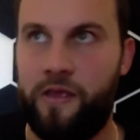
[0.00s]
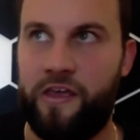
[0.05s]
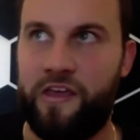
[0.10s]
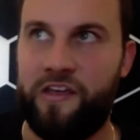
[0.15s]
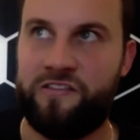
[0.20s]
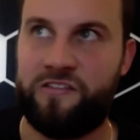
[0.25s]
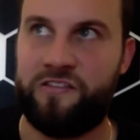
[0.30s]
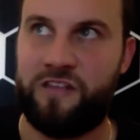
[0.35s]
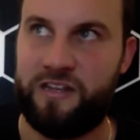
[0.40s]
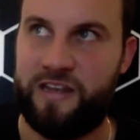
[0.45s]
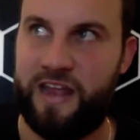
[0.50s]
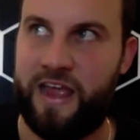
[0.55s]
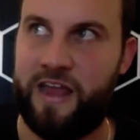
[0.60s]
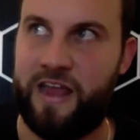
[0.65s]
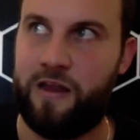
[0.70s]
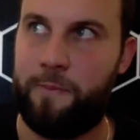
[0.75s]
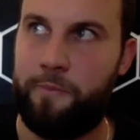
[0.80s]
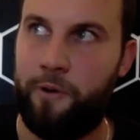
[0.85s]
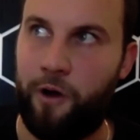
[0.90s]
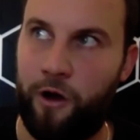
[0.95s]
Is the
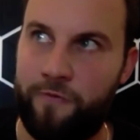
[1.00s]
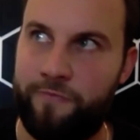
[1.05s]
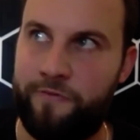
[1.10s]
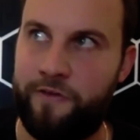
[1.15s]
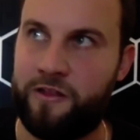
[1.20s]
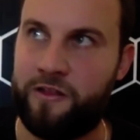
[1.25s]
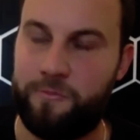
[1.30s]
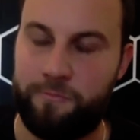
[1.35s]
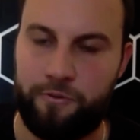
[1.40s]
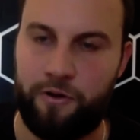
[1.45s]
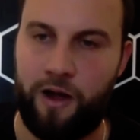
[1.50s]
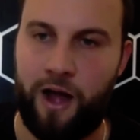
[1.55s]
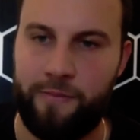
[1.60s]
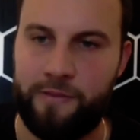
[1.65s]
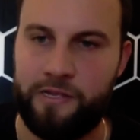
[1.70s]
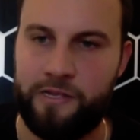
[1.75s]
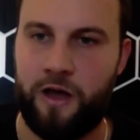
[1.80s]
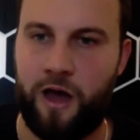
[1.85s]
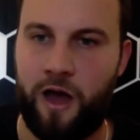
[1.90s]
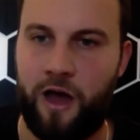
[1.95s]
data perfect?
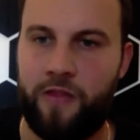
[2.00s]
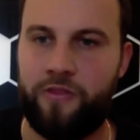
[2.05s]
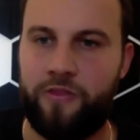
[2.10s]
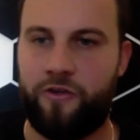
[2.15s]
Probably not.